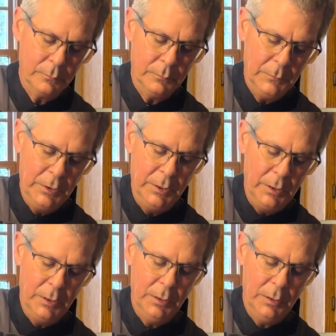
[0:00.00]

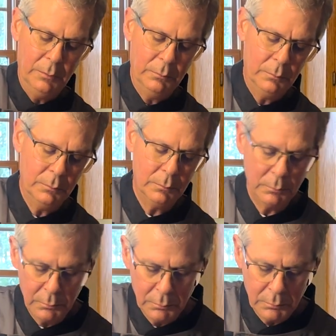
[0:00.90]
Yeah,
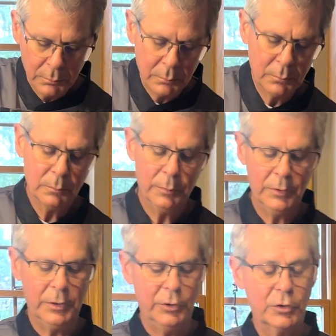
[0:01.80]

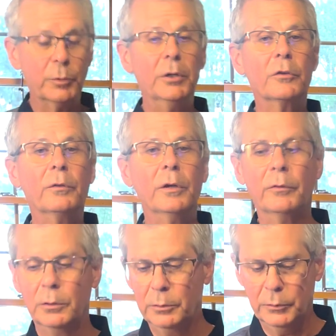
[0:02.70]
depends on your sweetness
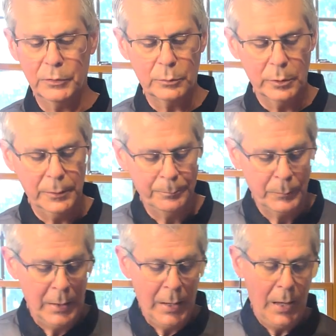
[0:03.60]
flavor, a little squirt.
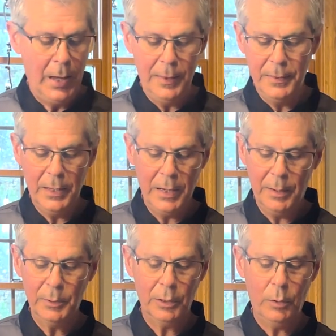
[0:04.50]
And then
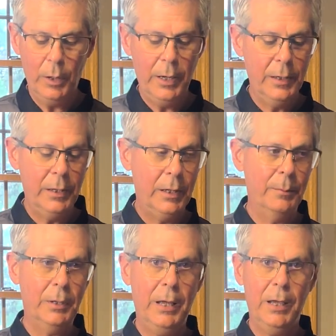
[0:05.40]
I'm going to go ahead and
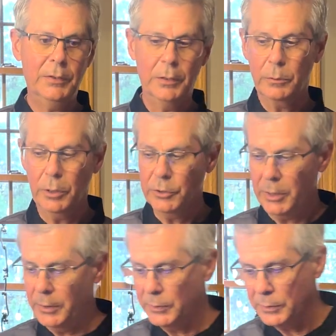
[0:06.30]
I'm going to add the crushed
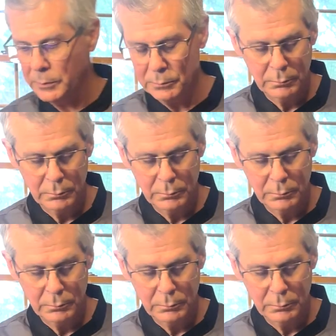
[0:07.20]
ice.